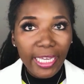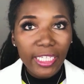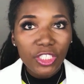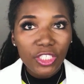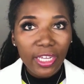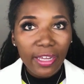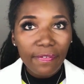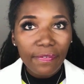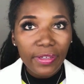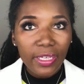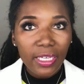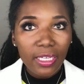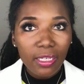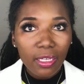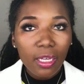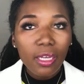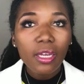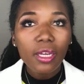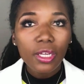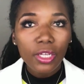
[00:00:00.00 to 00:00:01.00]
HIV,
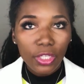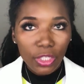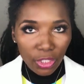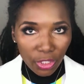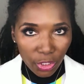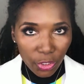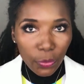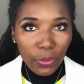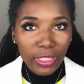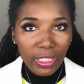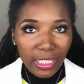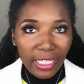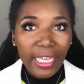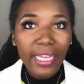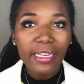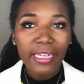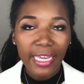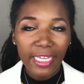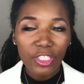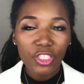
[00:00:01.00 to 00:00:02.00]
you can
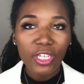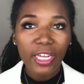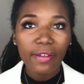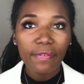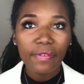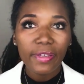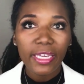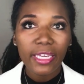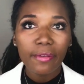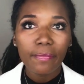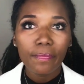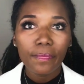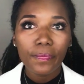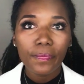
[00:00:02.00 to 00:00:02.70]
get HIV.